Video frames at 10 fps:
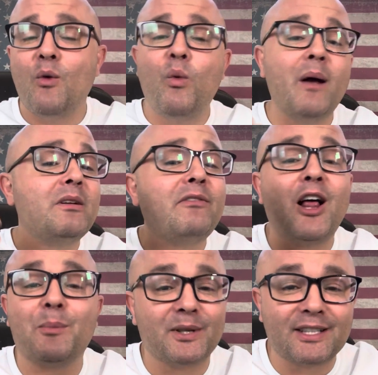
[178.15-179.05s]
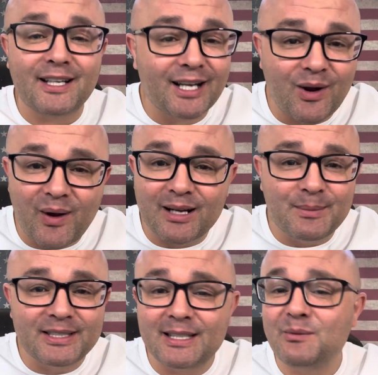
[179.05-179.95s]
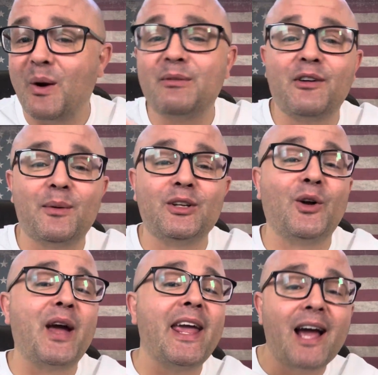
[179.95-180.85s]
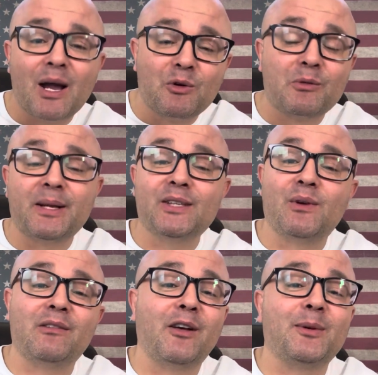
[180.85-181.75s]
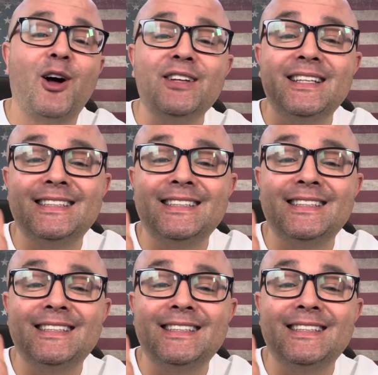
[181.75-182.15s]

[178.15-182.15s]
Web developers are going to go out of business. Web developer, you know, AI will replace web developer. All these